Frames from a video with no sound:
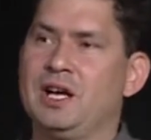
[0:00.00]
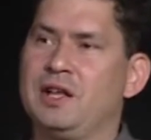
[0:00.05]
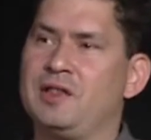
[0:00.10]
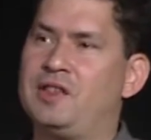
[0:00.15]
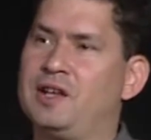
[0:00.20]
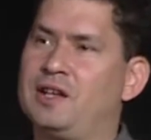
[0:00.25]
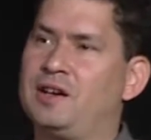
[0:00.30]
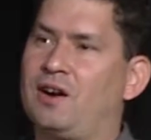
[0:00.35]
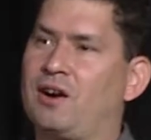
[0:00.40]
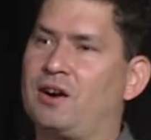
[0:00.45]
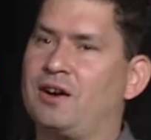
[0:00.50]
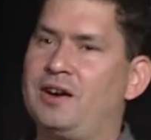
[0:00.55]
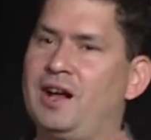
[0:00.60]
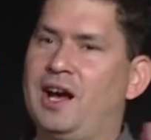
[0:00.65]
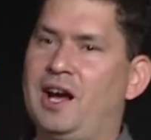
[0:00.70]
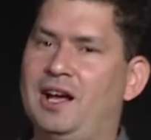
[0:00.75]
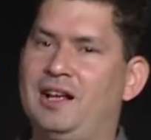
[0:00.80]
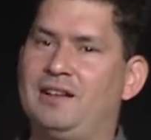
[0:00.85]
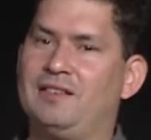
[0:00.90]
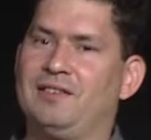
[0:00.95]
that are
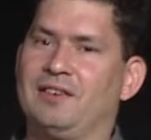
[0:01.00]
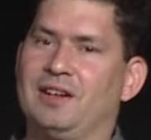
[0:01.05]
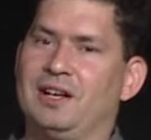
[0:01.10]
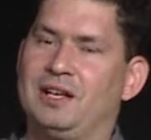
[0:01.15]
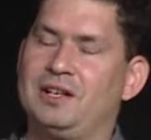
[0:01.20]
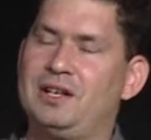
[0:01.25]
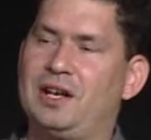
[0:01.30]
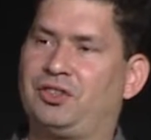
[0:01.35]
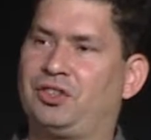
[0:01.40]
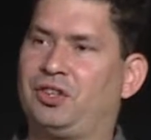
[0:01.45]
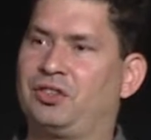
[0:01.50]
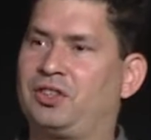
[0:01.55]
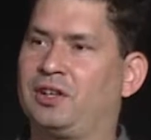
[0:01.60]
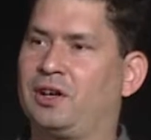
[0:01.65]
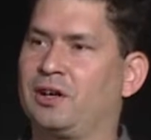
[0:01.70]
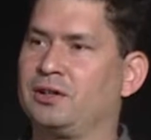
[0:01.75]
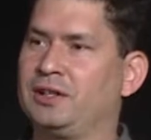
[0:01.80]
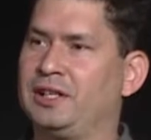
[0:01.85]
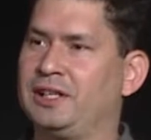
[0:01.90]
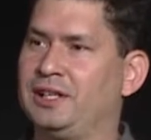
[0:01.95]
not
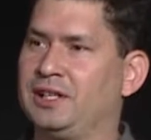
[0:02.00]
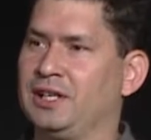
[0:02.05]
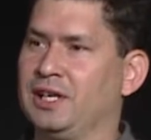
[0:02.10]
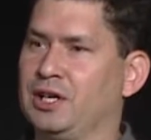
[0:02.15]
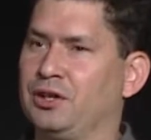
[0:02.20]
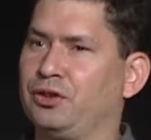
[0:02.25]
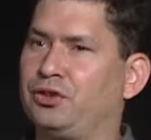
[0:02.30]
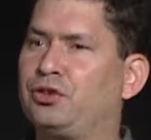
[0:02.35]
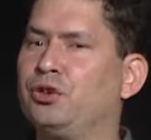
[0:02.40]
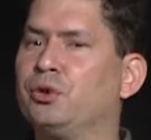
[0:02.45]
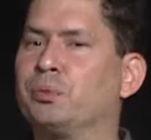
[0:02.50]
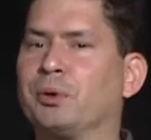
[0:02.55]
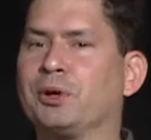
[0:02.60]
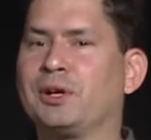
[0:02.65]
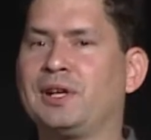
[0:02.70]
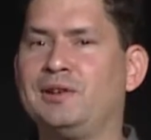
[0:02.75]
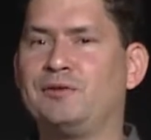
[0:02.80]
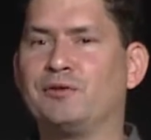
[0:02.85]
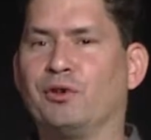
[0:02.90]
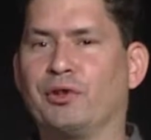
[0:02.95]
necessarily super
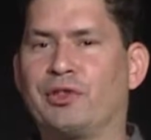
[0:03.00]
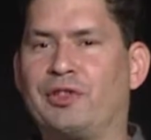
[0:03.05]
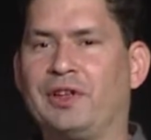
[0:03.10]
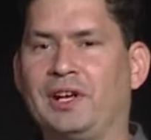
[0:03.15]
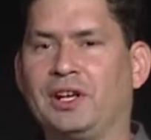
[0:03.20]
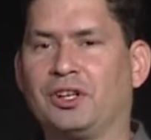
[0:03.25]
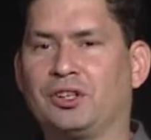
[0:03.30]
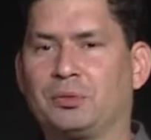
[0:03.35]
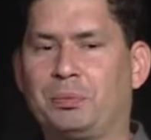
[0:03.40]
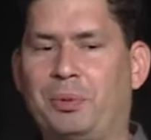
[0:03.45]
evil things,